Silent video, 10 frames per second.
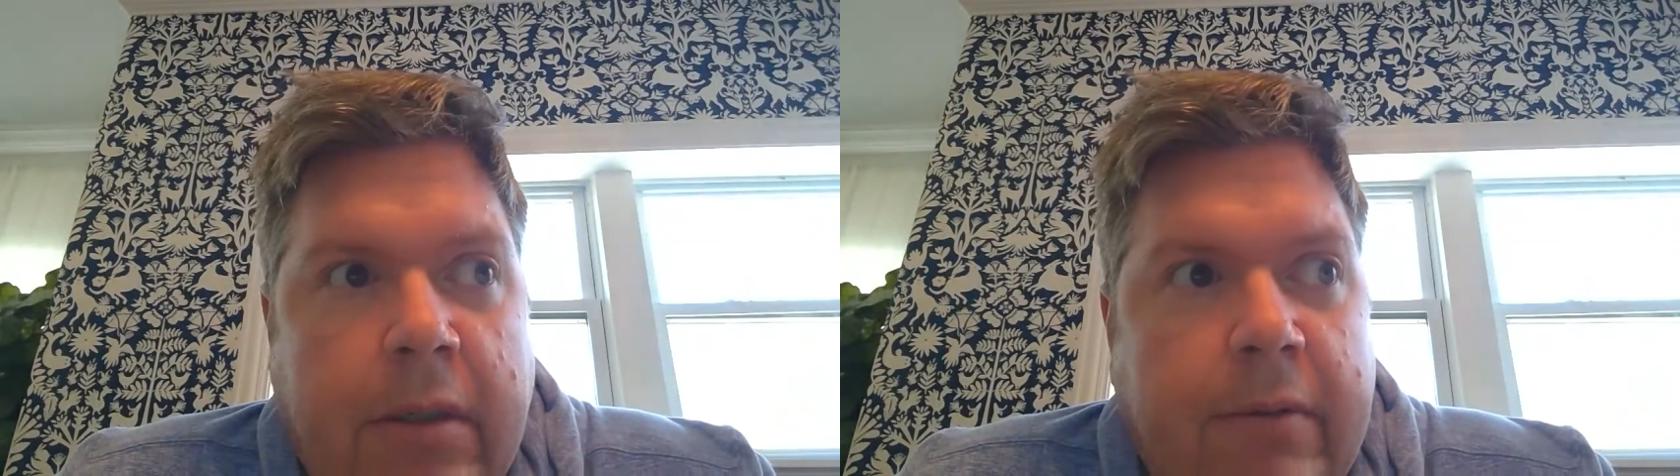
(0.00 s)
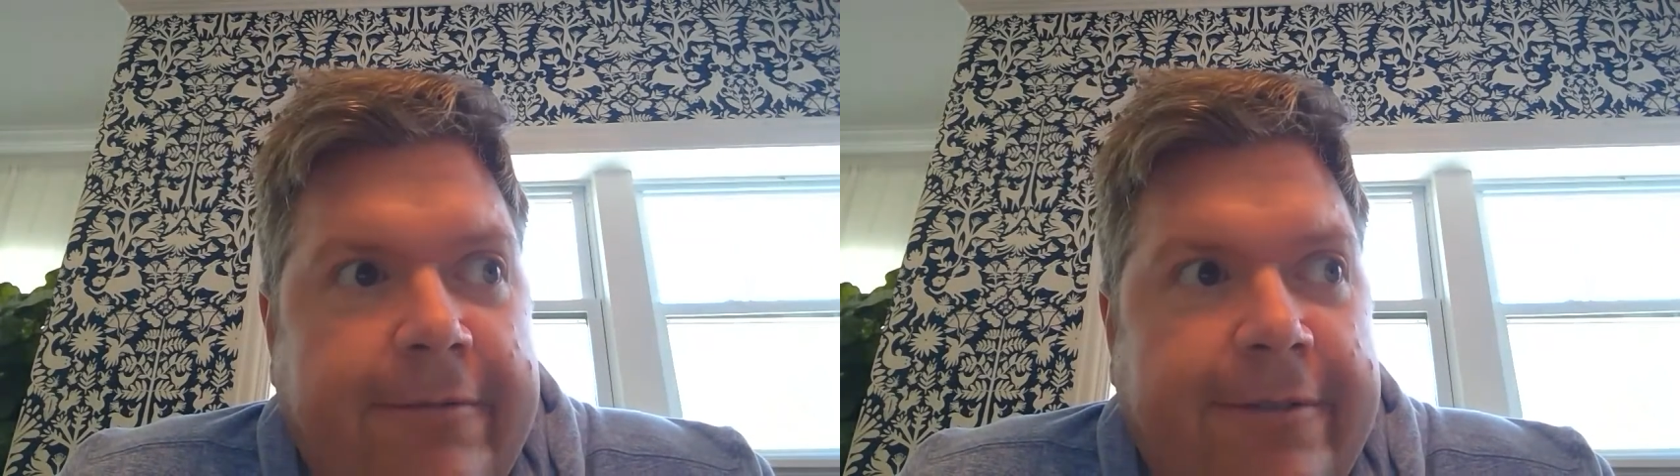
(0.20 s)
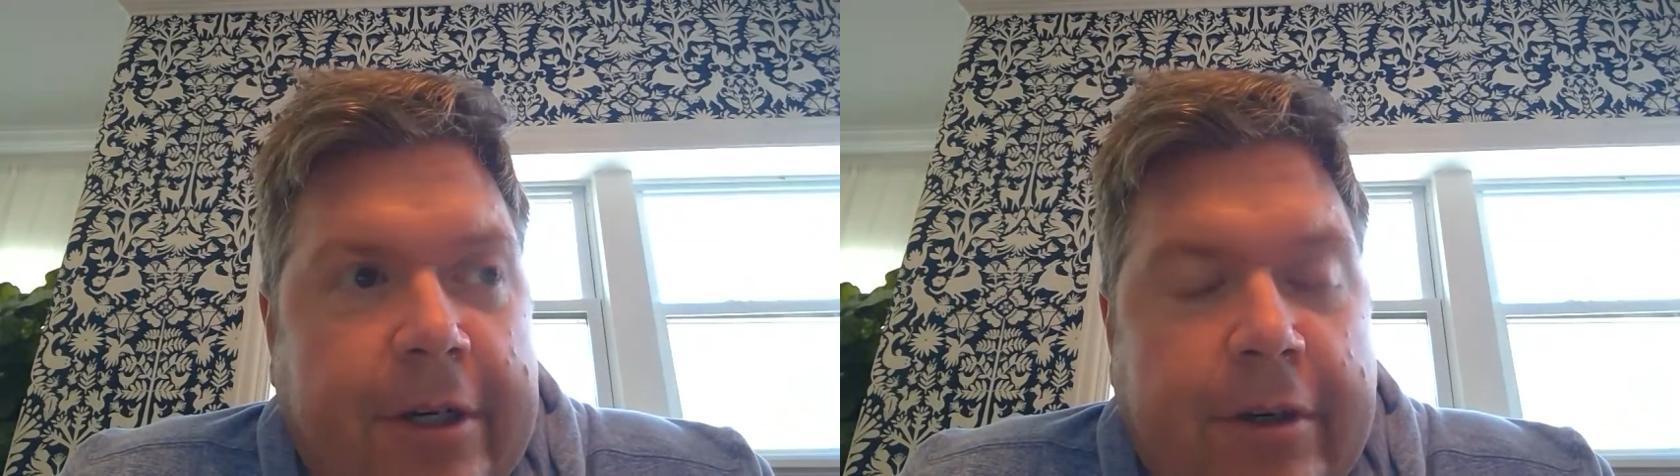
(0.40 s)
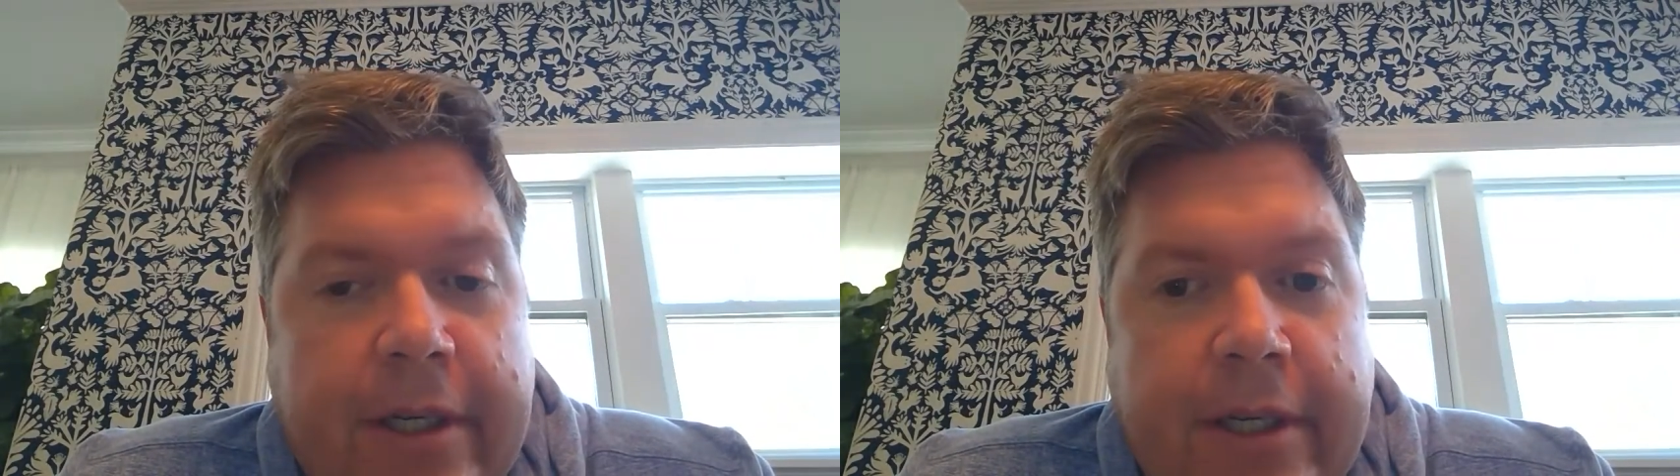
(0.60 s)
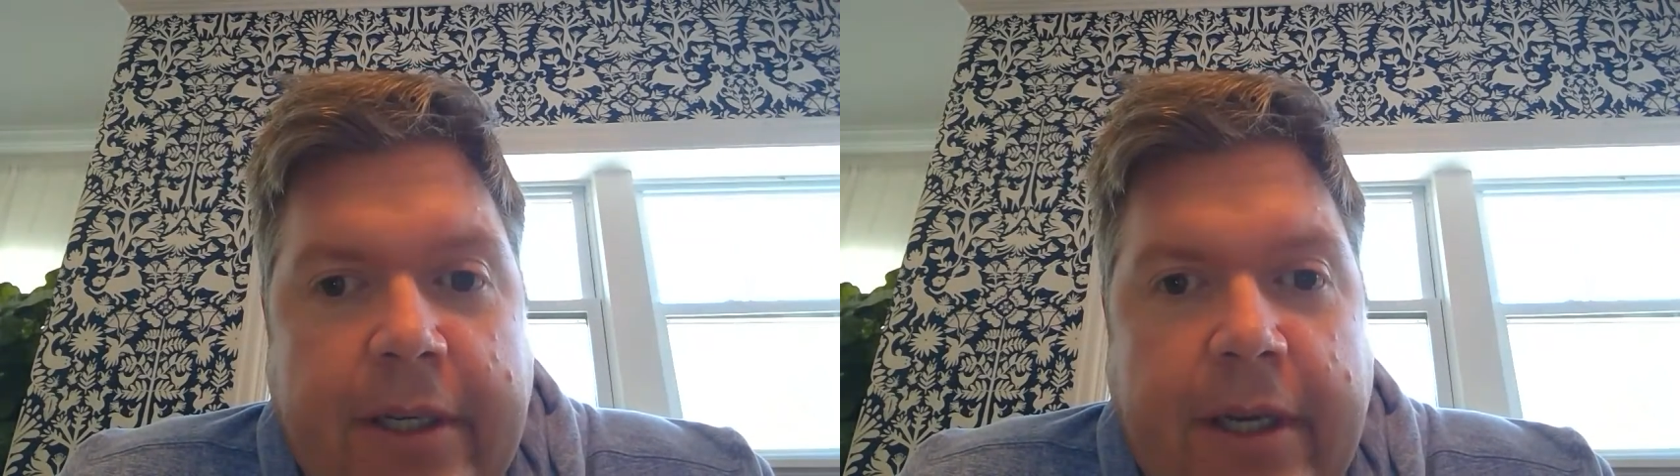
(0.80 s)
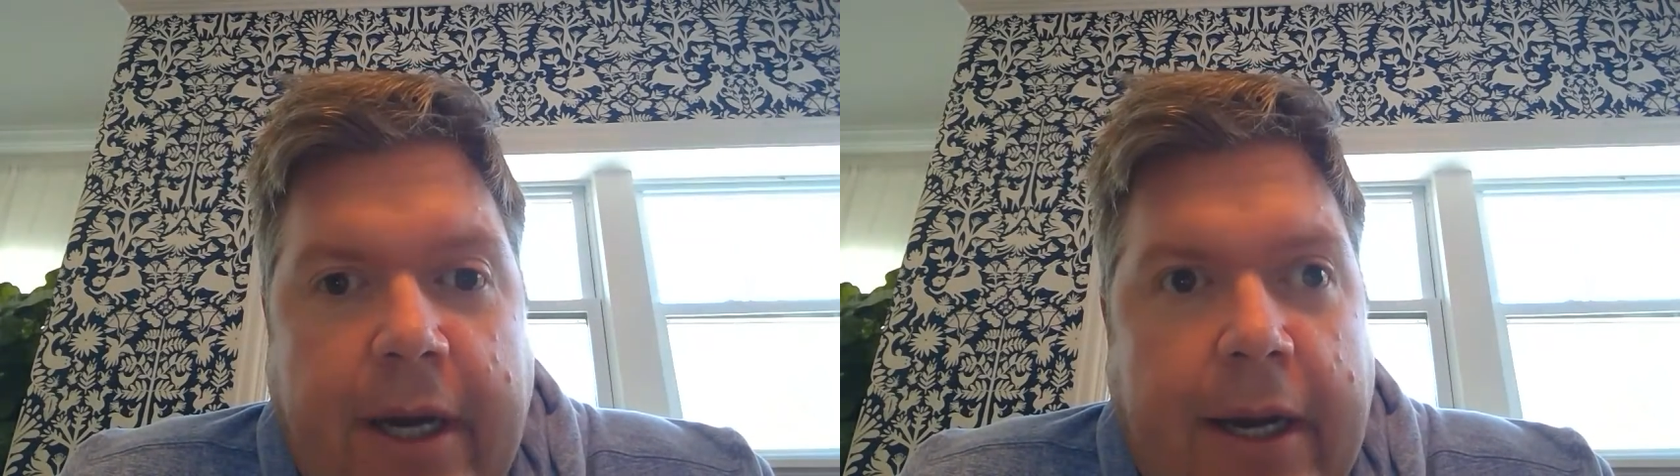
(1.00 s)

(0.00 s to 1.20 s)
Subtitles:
very